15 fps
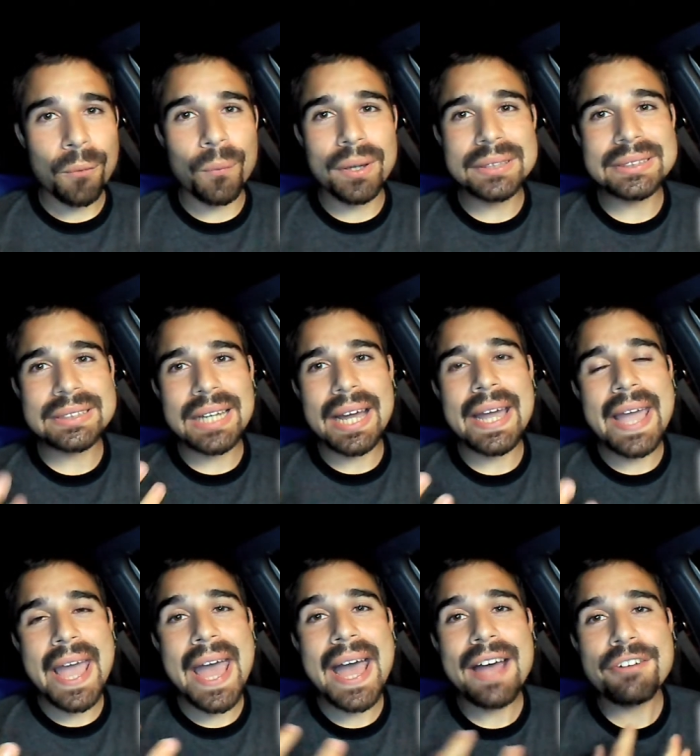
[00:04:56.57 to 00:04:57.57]
once I
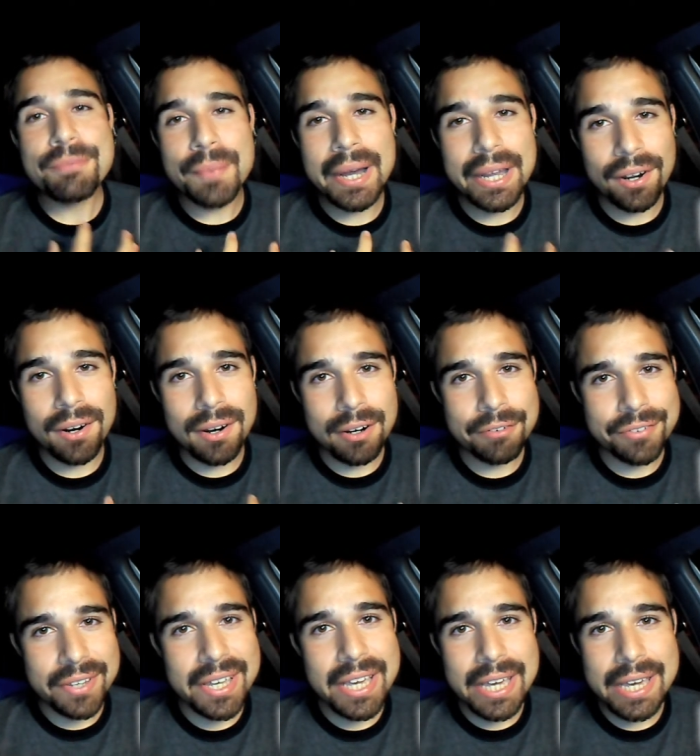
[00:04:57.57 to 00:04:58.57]
have my
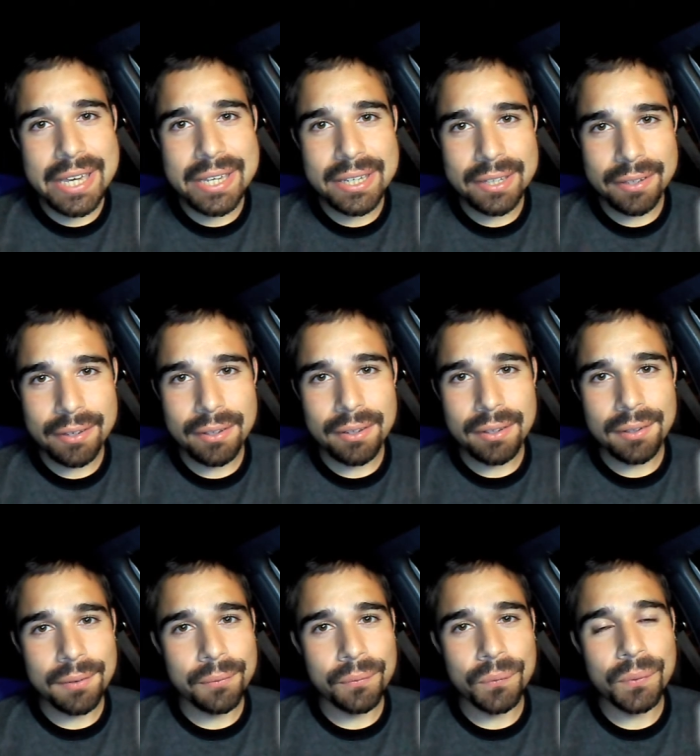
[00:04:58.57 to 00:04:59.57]
RV,
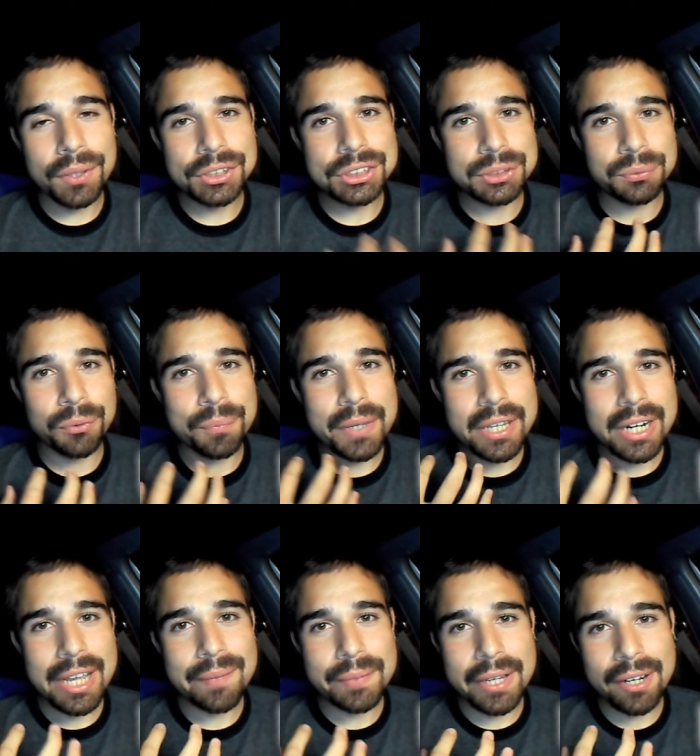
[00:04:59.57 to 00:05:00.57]
which will be
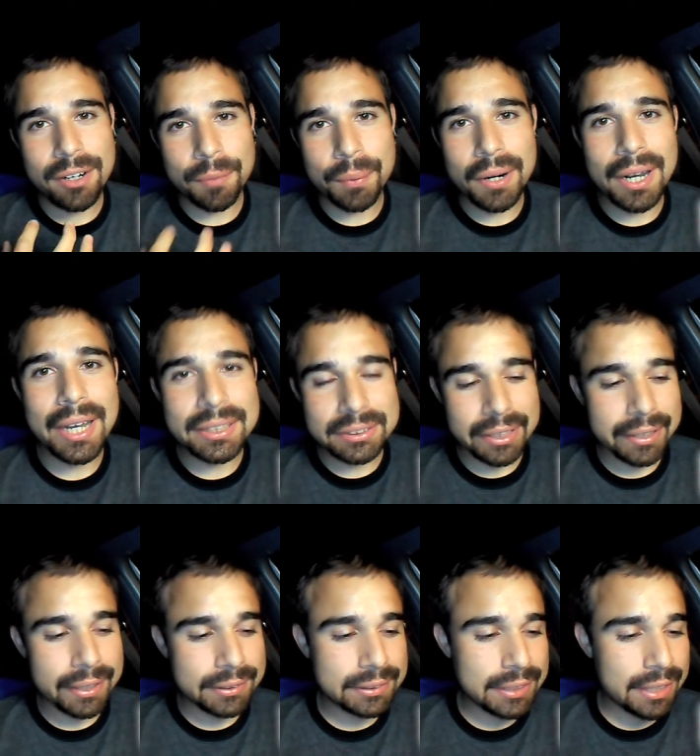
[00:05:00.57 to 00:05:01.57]
named Enterprise,
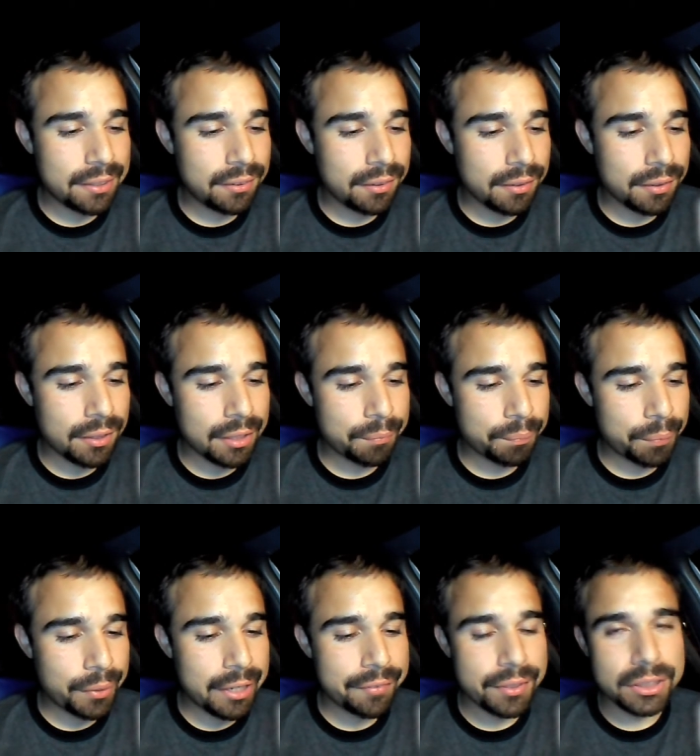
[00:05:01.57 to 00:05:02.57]
like I said in a
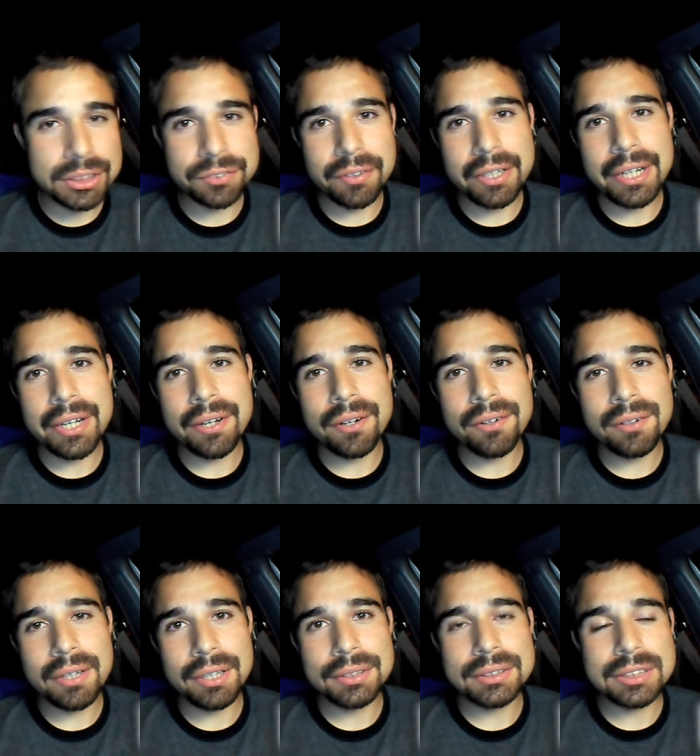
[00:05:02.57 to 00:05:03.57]
previous
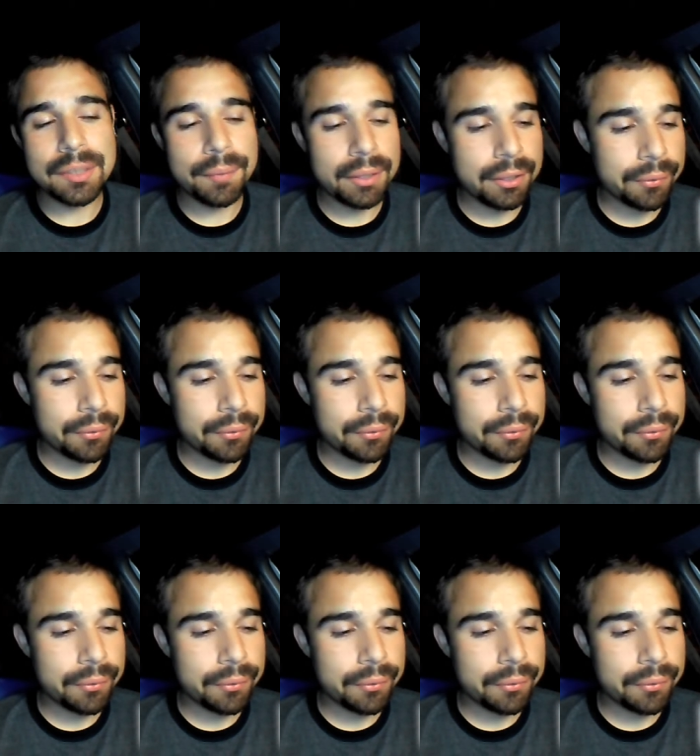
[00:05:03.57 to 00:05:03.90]
video and some